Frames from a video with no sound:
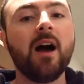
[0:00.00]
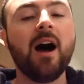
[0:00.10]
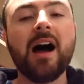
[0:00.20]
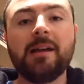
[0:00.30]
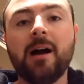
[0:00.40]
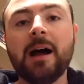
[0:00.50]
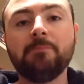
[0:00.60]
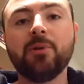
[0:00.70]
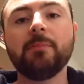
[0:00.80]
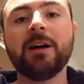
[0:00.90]
I I
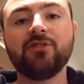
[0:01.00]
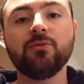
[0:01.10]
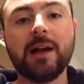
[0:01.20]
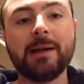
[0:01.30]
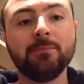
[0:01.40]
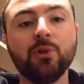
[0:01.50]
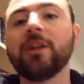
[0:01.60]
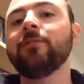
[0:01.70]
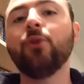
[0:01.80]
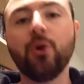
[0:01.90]
pretty much am
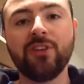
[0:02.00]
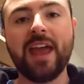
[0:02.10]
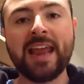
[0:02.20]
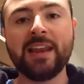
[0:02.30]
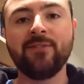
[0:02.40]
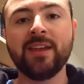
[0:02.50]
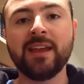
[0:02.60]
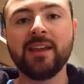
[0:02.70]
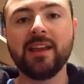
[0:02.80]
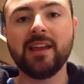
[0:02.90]
looking forward to
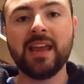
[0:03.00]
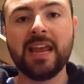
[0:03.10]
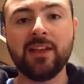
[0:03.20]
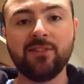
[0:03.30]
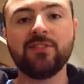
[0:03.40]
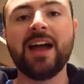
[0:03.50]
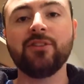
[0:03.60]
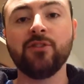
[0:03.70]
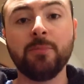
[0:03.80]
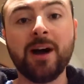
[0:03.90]
anything he is
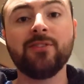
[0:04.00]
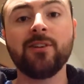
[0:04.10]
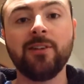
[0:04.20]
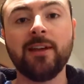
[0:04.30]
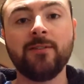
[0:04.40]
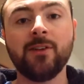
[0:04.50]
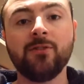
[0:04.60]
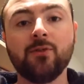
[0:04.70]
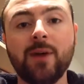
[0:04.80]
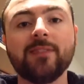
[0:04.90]
attached to, particularly if
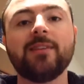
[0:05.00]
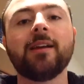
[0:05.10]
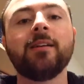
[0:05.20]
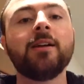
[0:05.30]
he's directing.